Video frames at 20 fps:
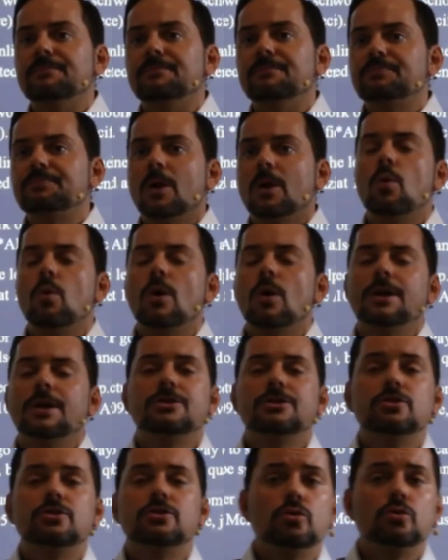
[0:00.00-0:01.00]
what do
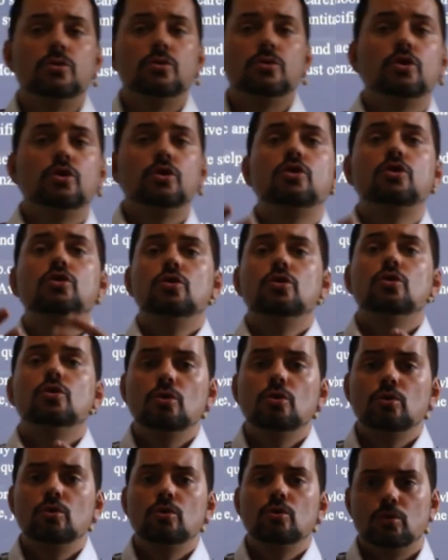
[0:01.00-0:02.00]

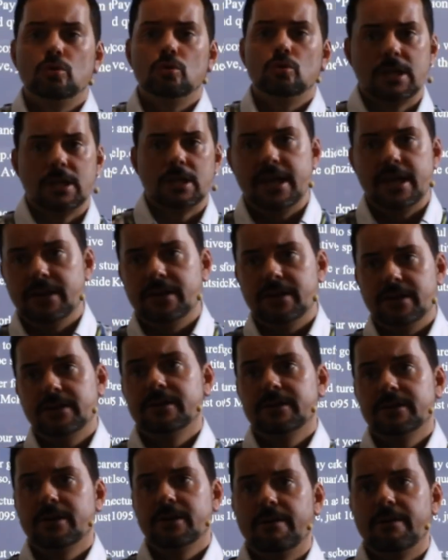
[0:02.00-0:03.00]
you like
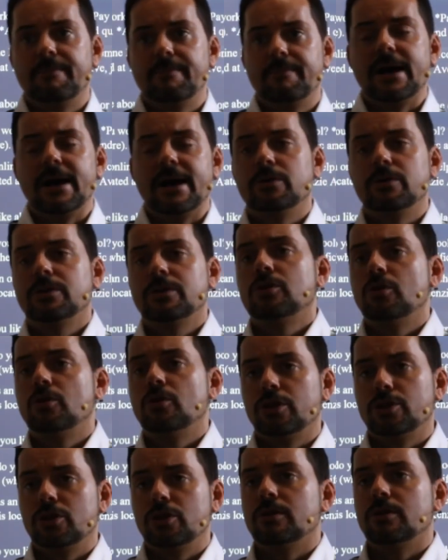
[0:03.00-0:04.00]
about your
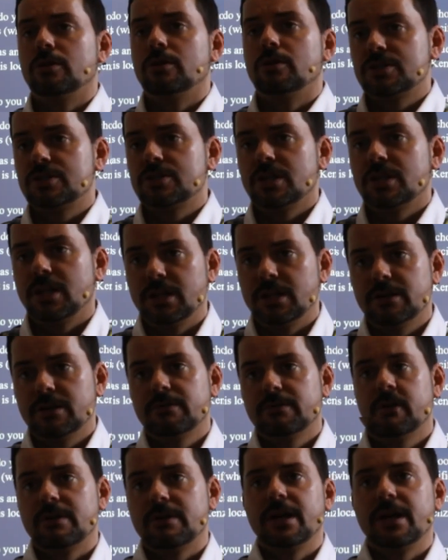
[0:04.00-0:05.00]
university,
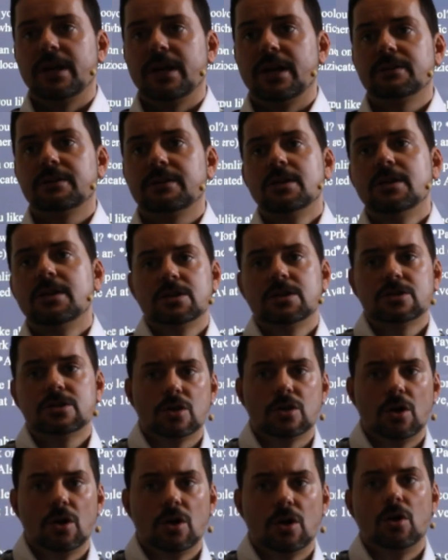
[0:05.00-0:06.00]
right?
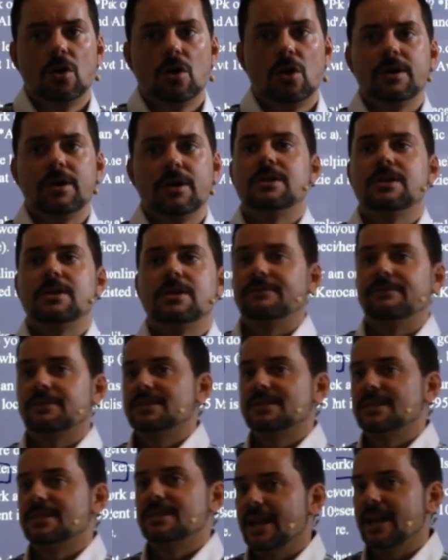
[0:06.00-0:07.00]
So you have to
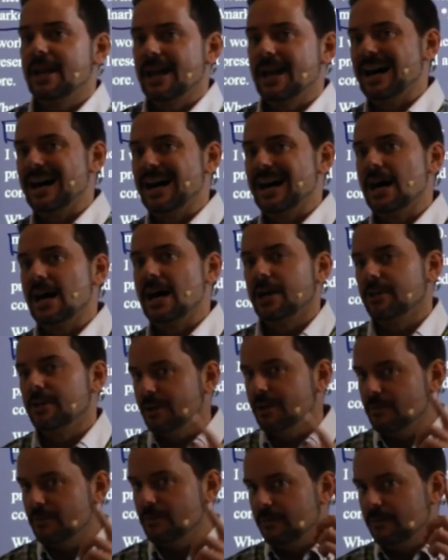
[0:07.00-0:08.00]
say I. I think
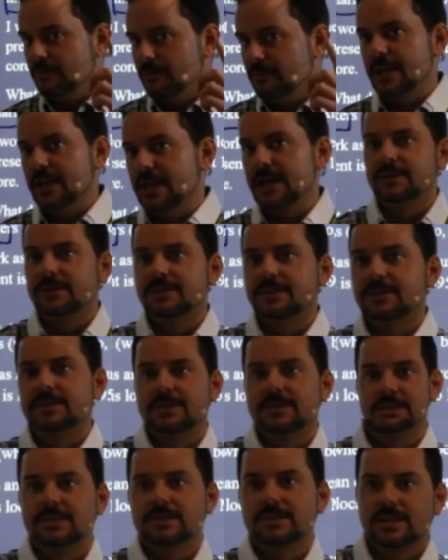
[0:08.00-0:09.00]
we've already had this
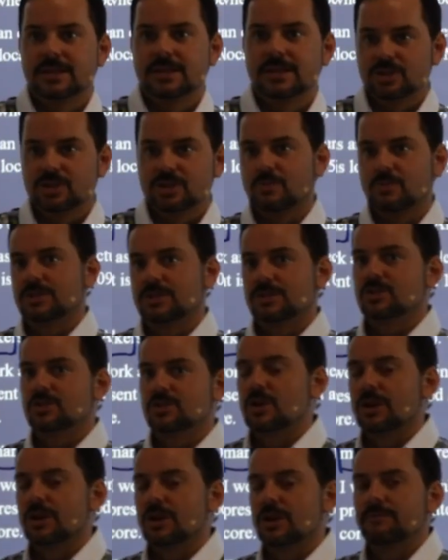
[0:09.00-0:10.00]
discussion once. Try
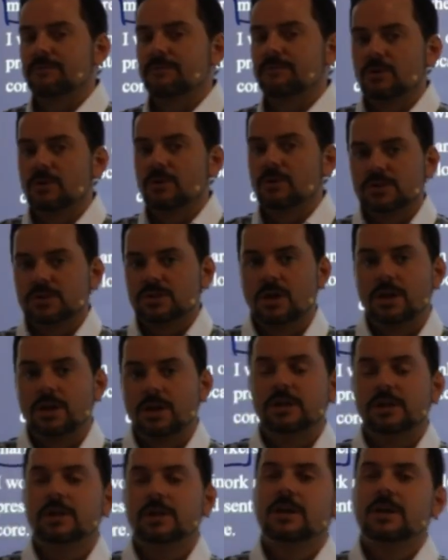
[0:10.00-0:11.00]
to focus on
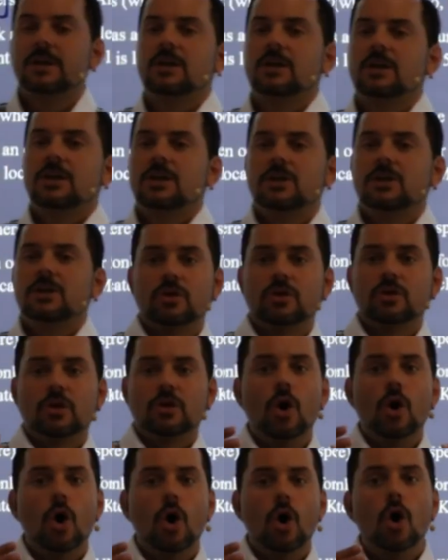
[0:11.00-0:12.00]
your
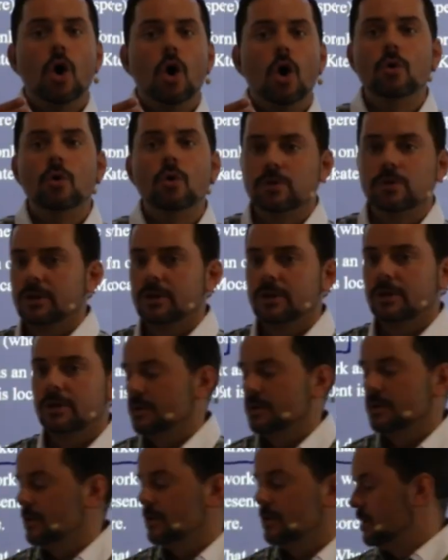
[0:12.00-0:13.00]
own
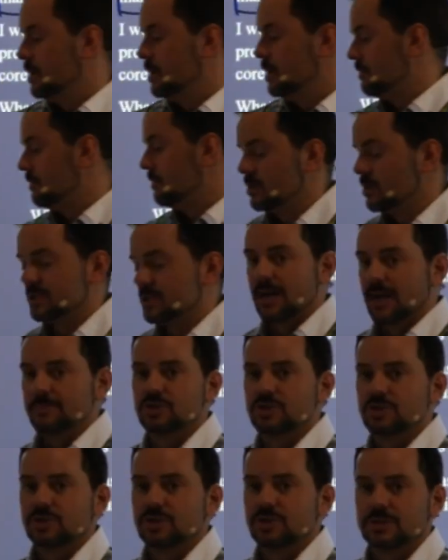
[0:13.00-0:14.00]

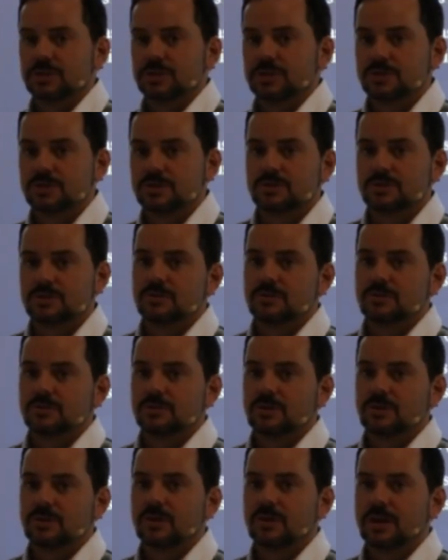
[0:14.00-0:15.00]
perceptions.
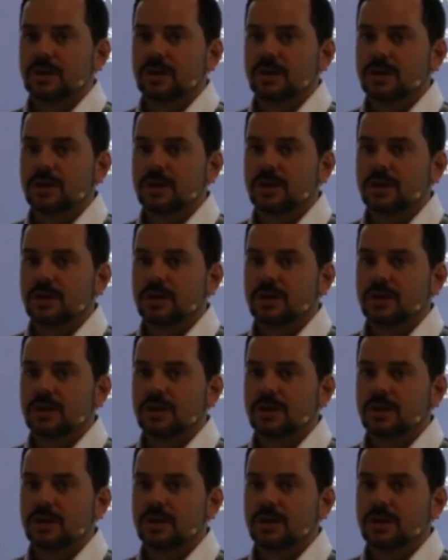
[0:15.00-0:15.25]
Okay?